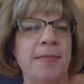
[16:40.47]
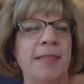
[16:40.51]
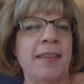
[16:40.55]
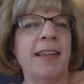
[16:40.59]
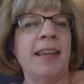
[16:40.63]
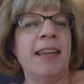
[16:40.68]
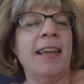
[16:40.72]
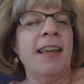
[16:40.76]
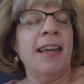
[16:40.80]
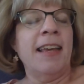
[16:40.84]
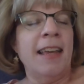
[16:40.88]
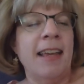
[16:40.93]

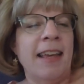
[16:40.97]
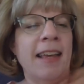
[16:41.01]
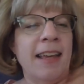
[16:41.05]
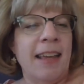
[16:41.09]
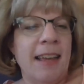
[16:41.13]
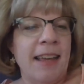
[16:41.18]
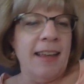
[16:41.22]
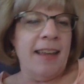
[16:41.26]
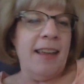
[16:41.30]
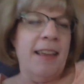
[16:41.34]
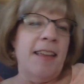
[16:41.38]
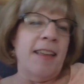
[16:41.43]

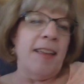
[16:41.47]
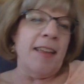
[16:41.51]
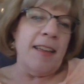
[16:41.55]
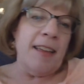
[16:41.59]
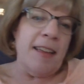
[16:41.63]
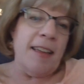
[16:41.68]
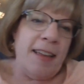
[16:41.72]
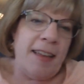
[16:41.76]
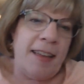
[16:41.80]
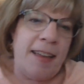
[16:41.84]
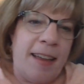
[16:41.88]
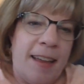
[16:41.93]

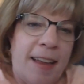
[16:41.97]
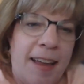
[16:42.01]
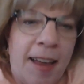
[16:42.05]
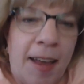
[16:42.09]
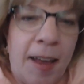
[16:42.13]
Nobody speaks.